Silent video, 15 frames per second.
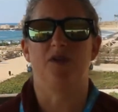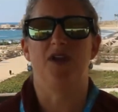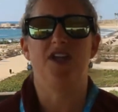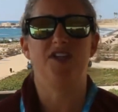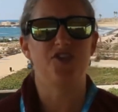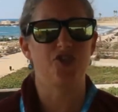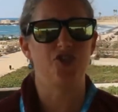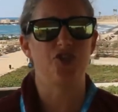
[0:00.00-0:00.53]

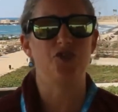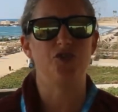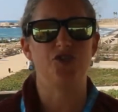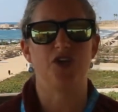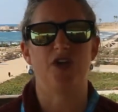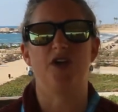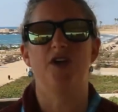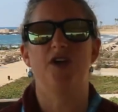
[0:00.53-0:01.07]
It's due
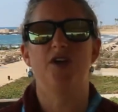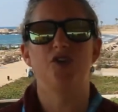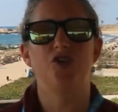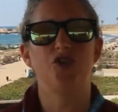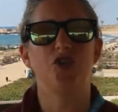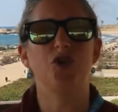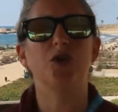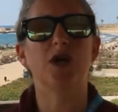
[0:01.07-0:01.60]
to
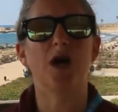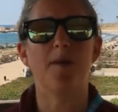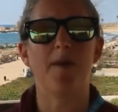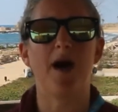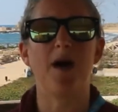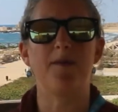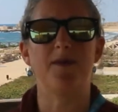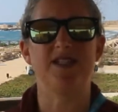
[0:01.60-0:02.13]
two
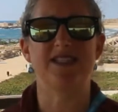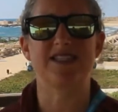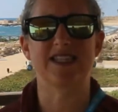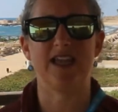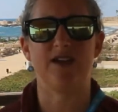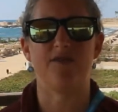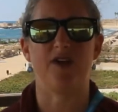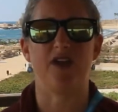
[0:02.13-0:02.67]
commandments
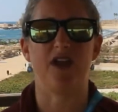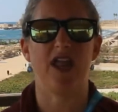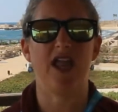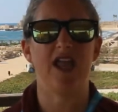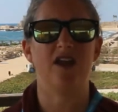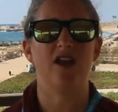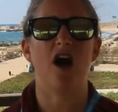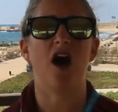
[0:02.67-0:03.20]
given
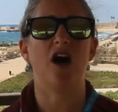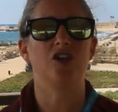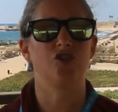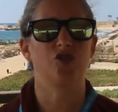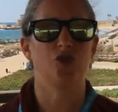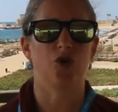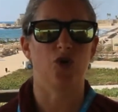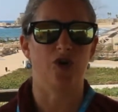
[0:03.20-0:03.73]
in our
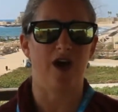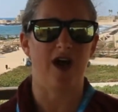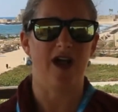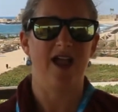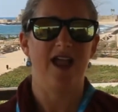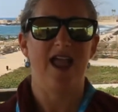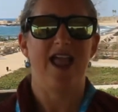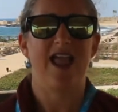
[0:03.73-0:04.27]
Torah,
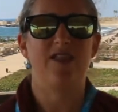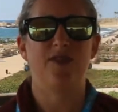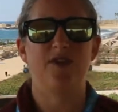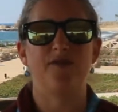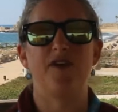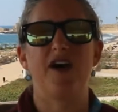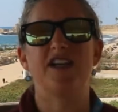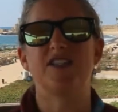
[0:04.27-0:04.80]
in the
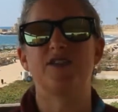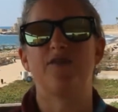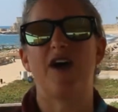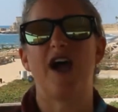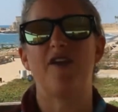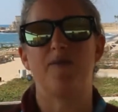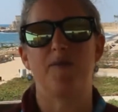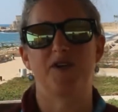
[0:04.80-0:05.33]
first
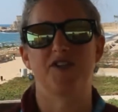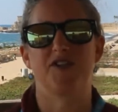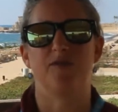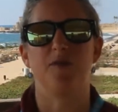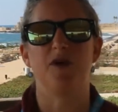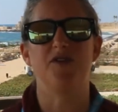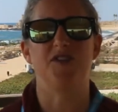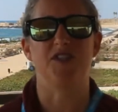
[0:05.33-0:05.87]
5 books of
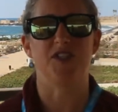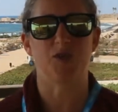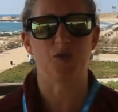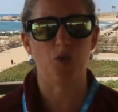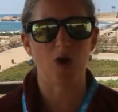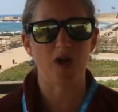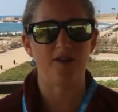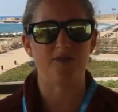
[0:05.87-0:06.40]
Moses,
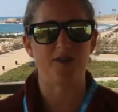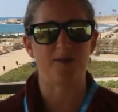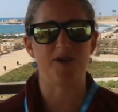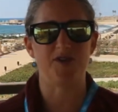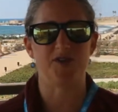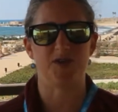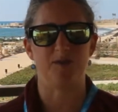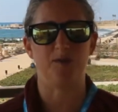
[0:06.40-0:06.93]
one of the
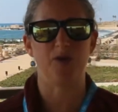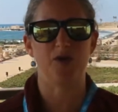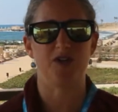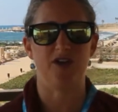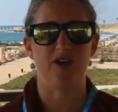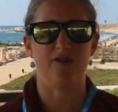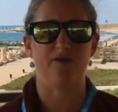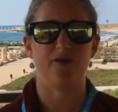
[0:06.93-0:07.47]
most
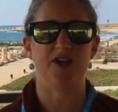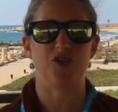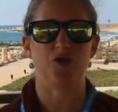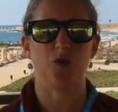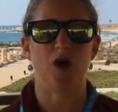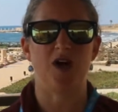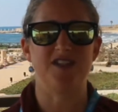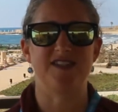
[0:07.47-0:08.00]
important of which
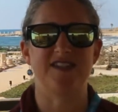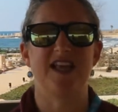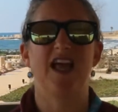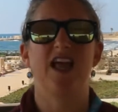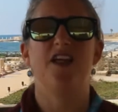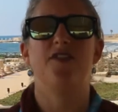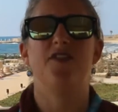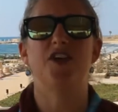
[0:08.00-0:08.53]
was
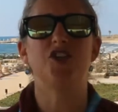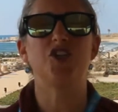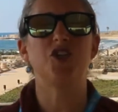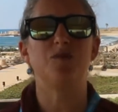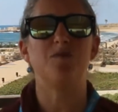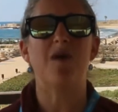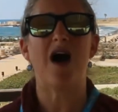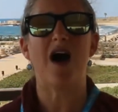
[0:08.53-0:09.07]
the
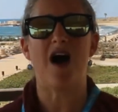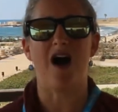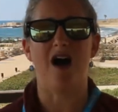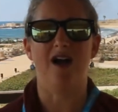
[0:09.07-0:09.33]
Shema.